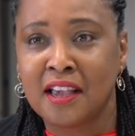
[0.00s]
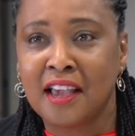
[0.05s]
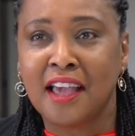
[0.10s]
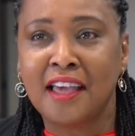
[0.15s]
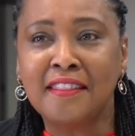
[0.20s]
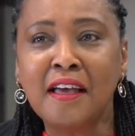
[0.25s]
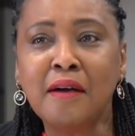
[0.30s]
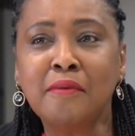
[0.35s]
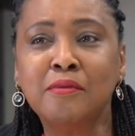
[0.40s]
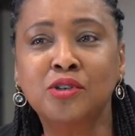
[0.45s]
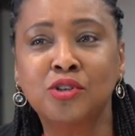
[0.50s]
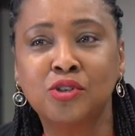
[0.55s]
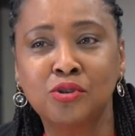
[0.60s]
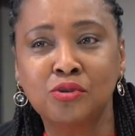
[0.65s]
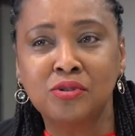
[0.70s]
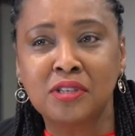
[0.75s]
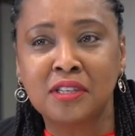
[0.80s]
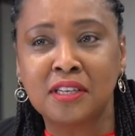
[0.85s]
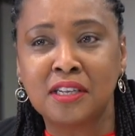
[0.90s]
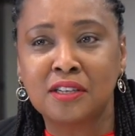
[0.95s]
And that was
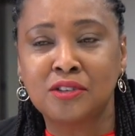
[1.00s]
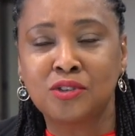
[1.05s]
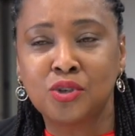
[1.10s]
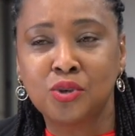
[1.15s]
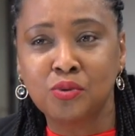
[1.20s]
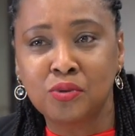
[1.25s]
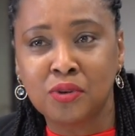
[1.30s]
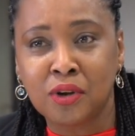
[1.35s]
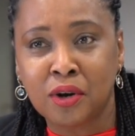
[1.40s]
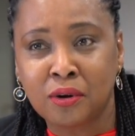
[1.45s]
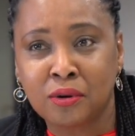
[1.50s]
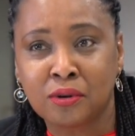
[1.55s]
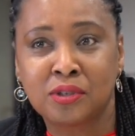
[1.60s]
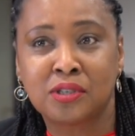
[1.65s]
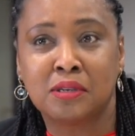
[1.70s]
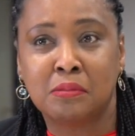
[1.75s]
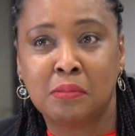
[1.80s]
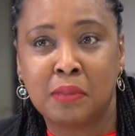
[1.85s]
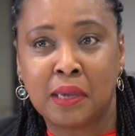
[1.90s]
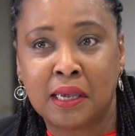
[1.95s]
usually two nerds
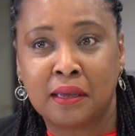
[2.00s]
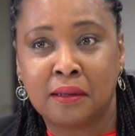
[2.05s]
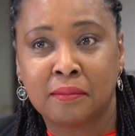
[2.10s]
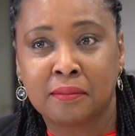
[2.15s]
and me.